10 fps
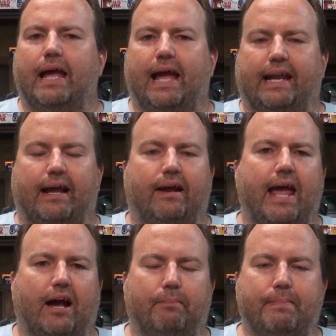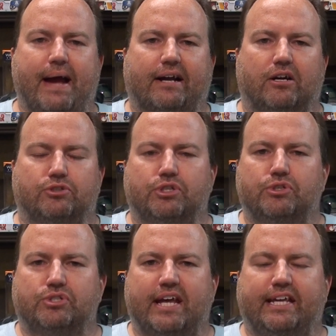And hey, I'll be back on
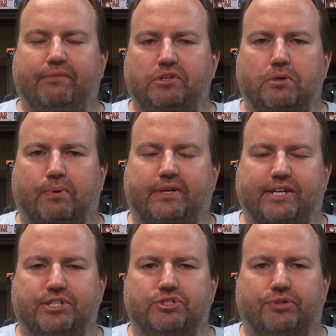Tuesday giving you predictions